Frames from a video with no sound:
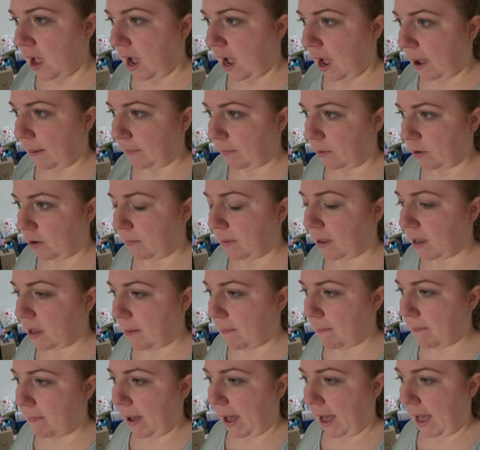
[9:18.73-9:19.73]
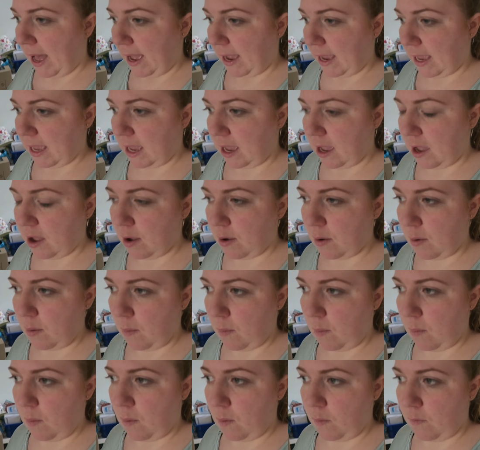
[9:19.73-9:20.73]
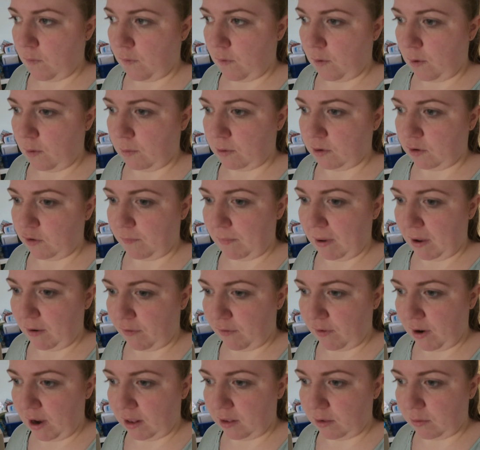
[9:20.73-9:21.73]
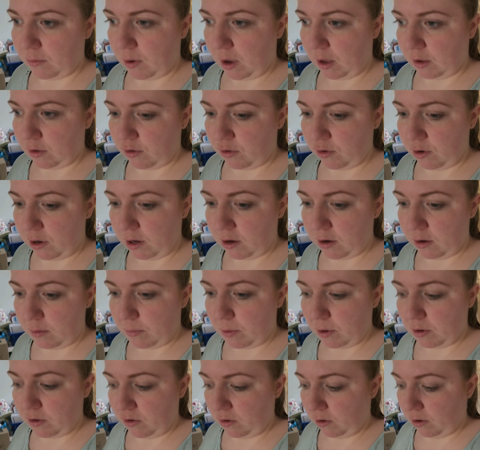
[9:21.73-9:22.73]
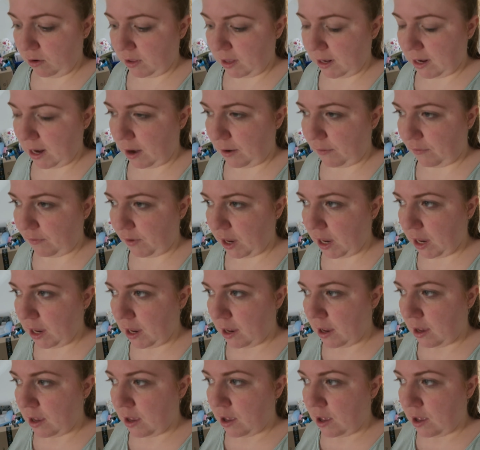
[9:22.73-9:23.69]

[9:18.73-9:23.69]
I'm going to make a bag for one of my friends who has two little boys younger than Alfie